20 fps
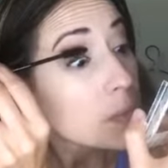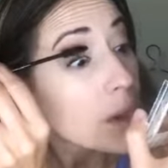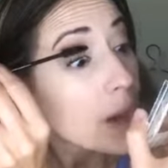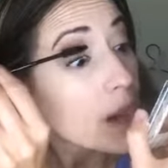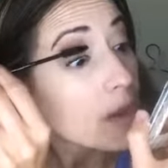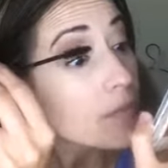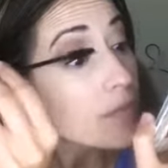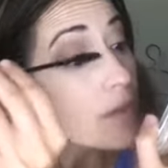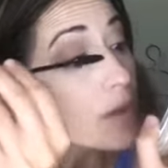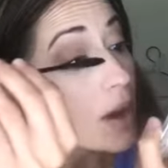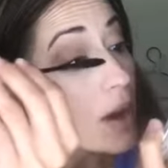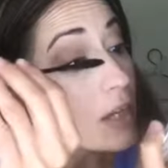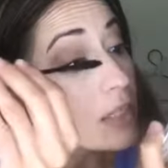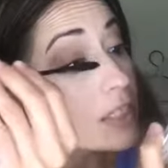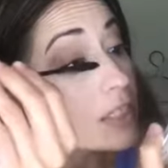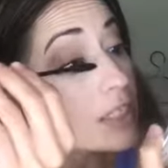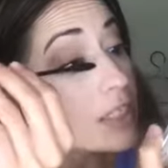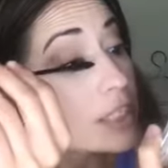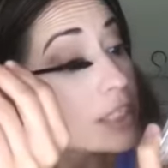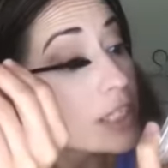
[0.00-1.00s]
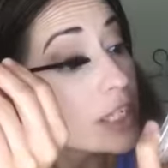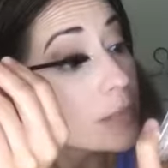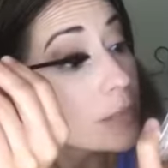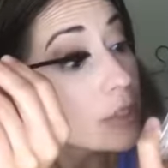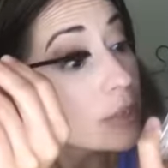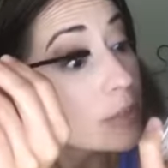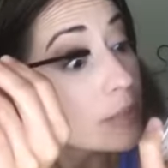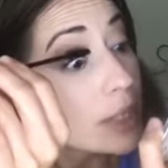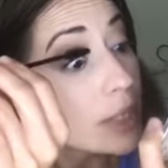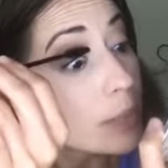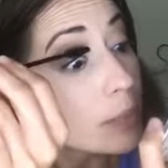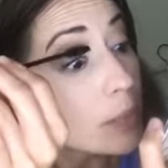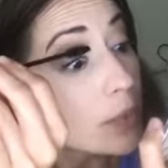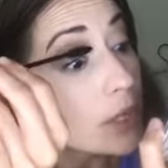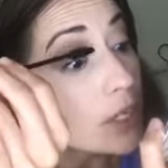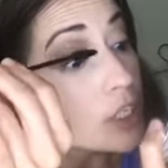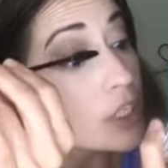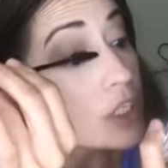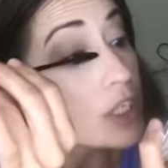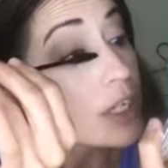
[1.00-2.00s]
I have not dipped my
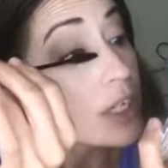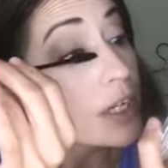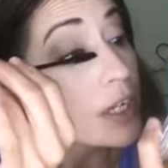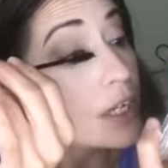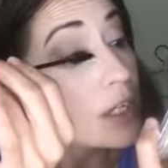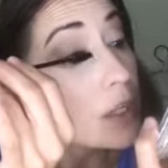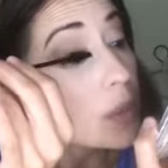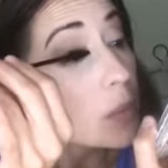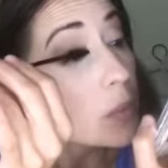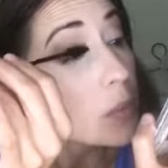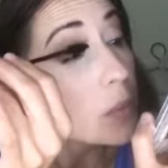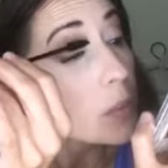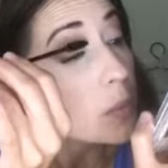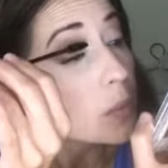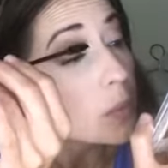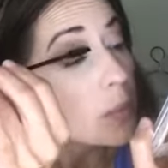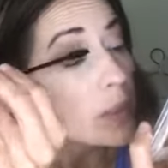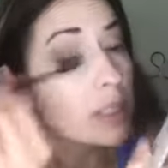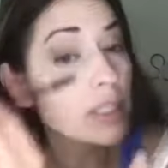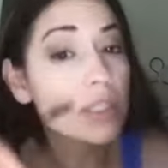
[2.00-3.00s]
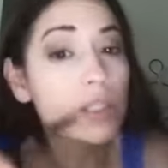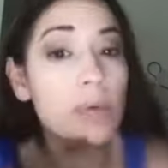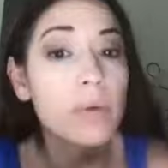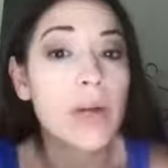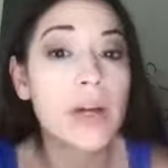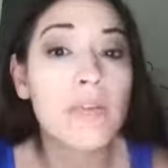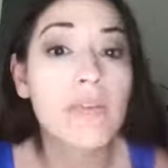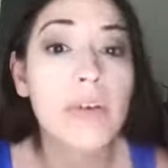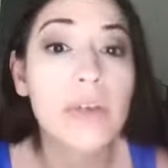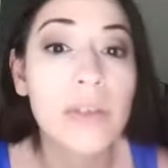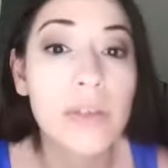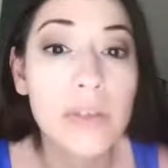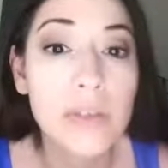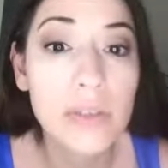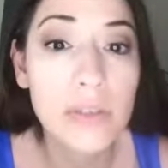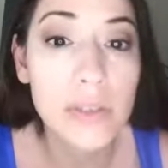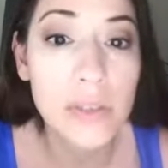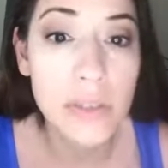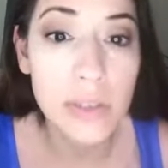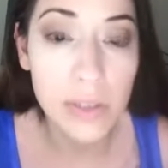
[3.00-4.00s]
brush in whatsoever,
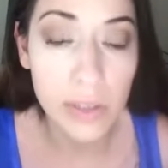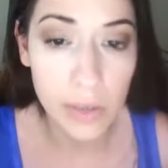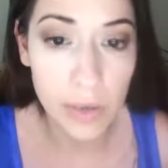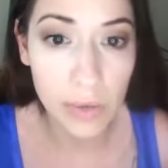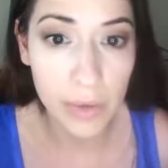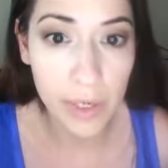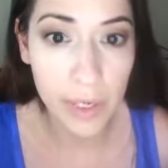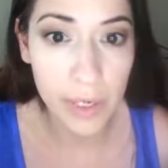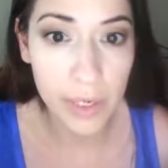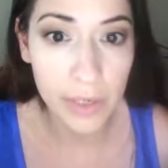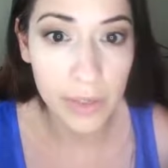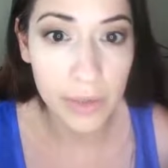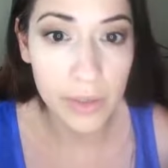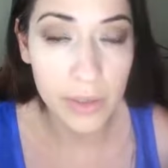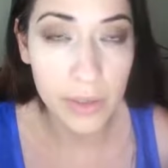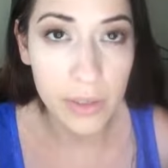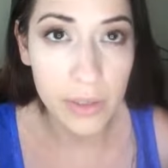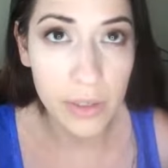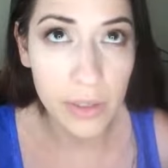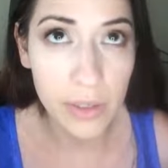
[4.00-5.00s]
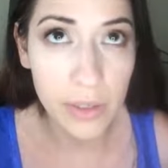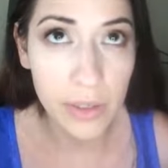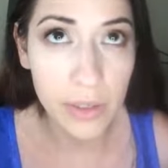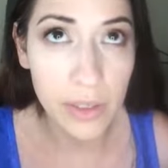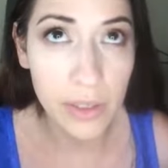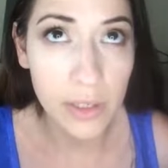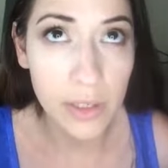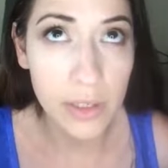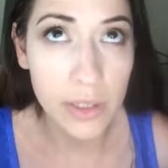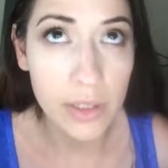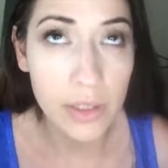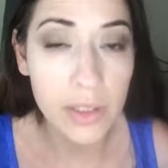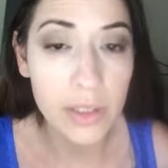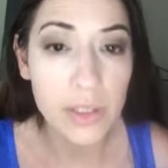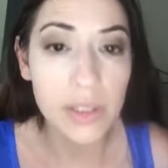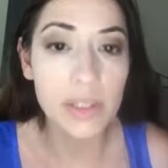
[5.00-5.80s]
okay? And